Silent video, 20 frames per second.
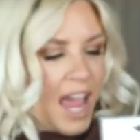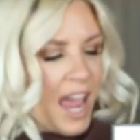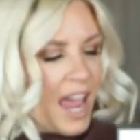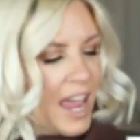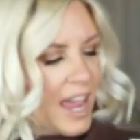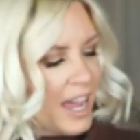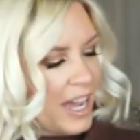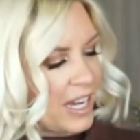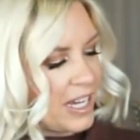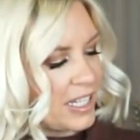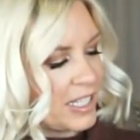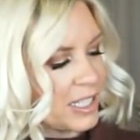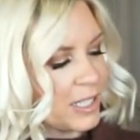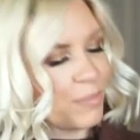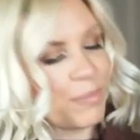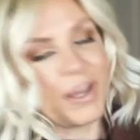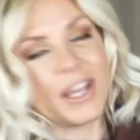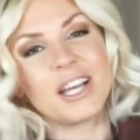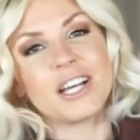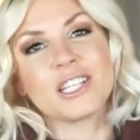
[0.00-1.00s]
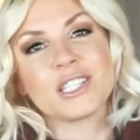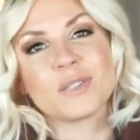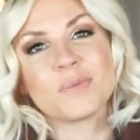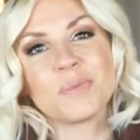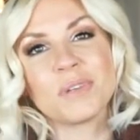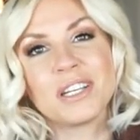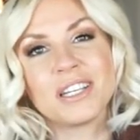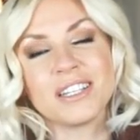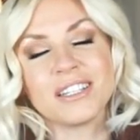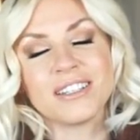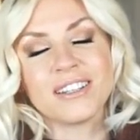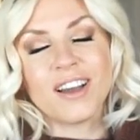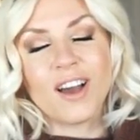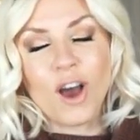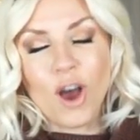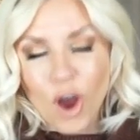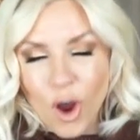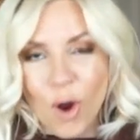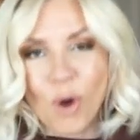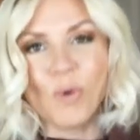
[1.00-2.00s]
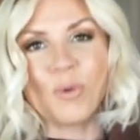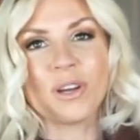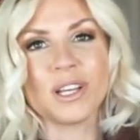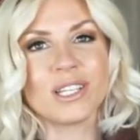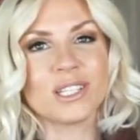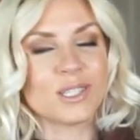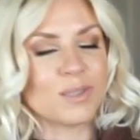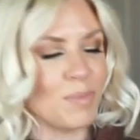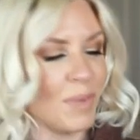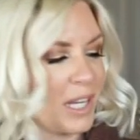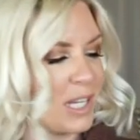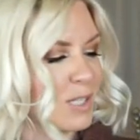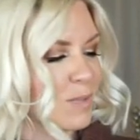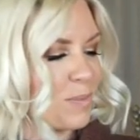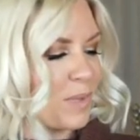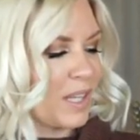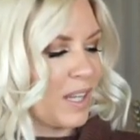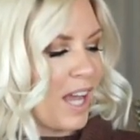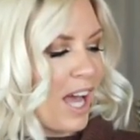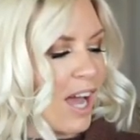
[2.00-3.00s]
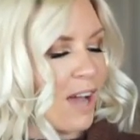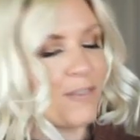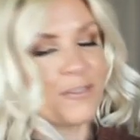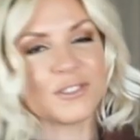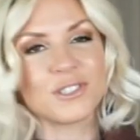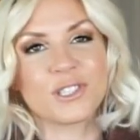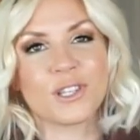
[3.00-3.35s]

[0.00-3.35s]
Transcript: and my husband always makes me laugh.